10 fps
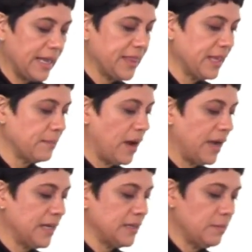think
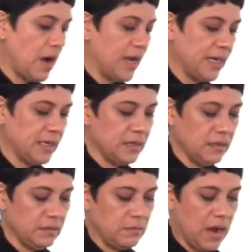
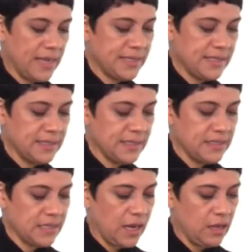my sense of
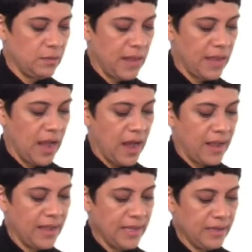style, my
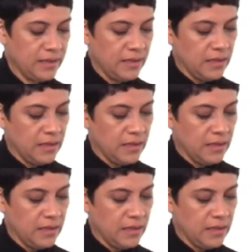eye,